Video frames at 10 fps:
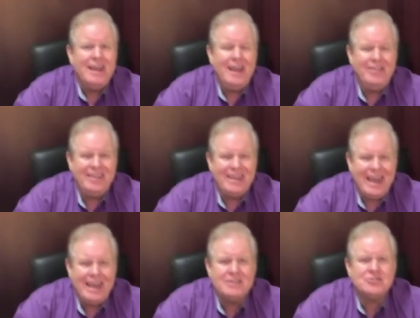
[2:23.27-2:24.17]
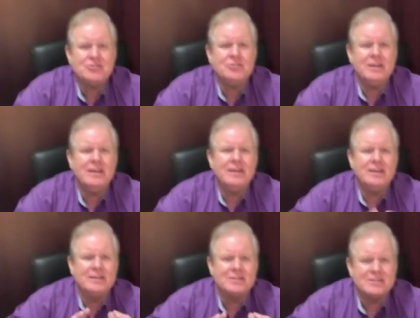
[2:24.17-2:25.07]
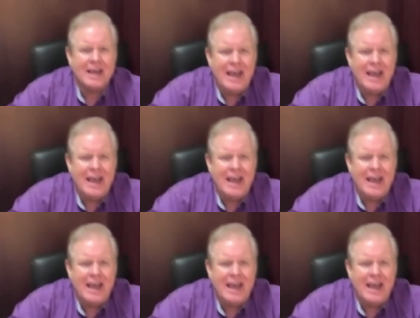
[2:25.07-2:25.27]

And the answer is